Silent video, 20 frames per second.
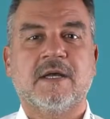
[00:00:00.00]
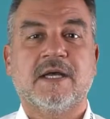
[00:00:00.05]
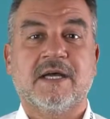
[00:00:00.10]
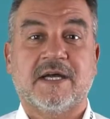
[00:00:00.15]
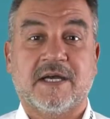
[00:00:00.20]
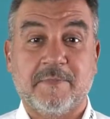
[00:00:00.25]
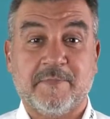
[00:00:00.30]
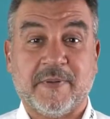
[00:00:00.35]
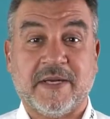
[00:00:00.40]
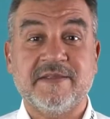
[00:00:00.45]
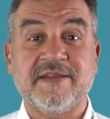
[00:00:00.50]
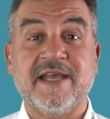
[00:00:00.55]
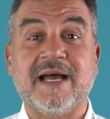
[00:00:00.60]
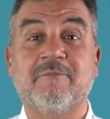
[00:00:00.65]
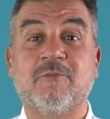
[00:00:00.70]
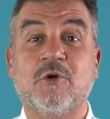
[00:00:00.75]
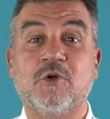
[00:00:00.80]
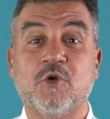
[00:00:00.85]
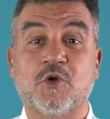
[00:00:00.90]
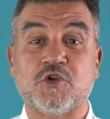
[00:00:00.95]
Let's take our
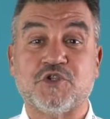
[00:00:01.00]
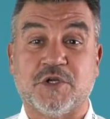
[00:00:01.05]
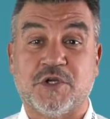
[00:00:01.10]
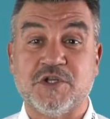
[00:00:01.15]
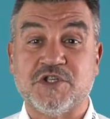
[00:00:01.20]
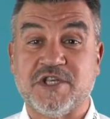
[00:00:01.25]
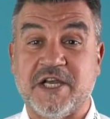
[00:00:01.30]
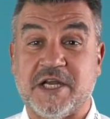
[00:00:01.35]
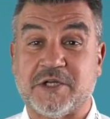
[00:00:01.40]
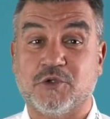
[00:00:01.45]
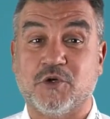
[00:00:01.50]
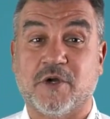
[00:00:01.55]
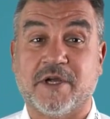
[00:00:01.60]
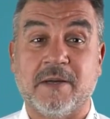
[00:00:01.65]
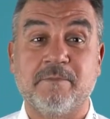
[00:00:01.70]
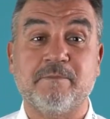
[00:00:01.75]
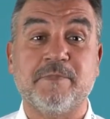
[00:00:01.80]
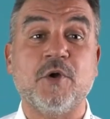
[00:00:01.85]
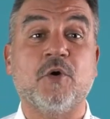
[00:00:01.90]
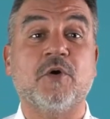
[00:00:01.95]
sample insert
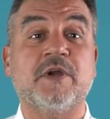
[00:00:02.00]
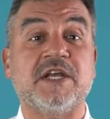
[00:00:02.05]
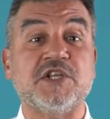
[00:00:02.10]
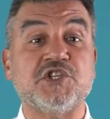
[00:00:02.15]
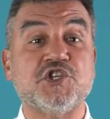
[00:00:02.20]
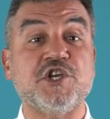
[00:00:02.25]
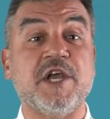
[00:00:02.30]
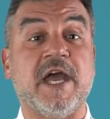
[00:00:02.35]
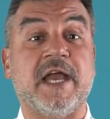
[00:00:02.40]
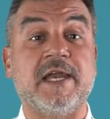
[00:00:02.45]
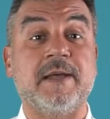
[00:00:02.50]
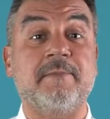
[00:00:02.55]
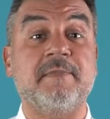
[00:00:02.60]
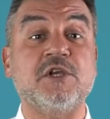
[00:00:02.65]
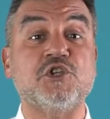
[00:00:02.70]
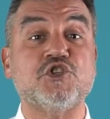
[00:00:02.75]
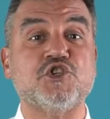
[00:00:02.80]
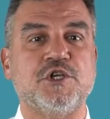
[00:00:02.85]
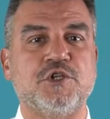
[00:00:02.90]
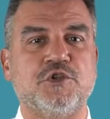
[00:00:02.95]
CNMG
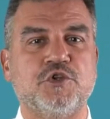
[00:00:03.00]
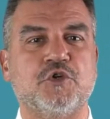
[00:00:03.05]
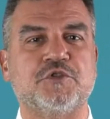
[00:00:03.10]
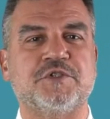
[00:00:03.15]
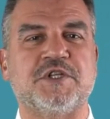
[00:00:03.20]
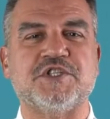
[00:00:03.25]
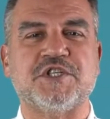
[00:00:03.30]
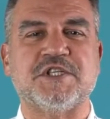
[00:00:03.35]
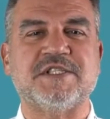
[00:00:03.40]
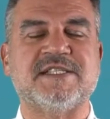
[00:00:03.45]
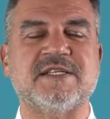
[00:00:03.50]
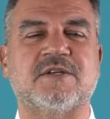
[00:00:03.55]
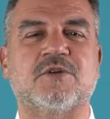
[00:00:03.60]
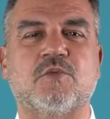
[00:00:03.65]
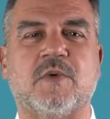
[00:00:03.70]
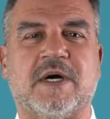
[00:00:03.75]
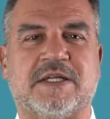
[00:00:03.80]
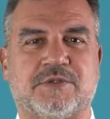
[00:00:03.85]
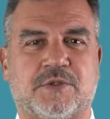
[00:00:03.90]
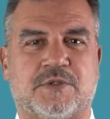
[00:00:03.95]

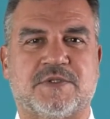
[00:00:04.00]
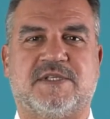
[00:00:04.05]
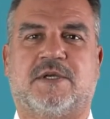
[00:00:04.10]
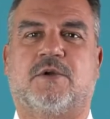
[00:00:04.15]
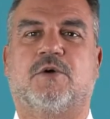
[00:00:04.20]
120408.